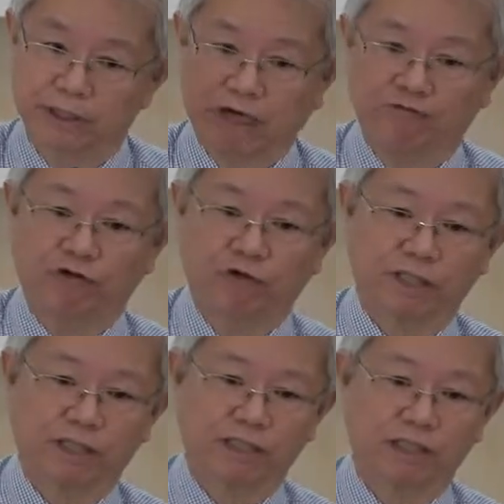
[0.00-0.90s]
that
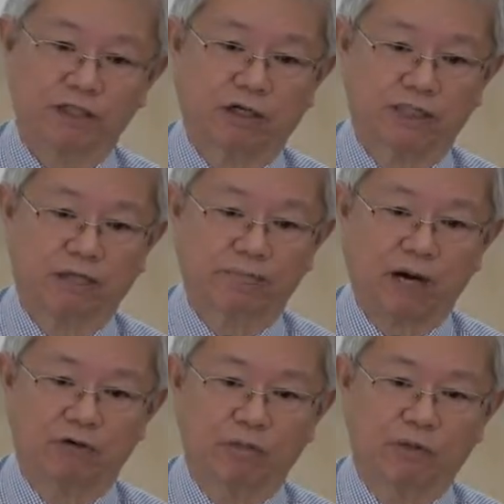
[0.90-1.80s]
focuses on the
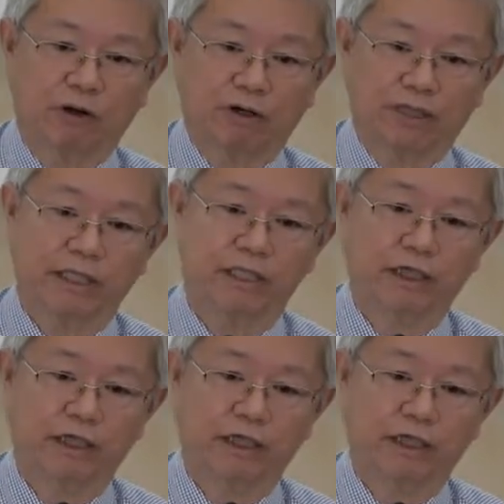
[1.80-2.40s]
PowerPoint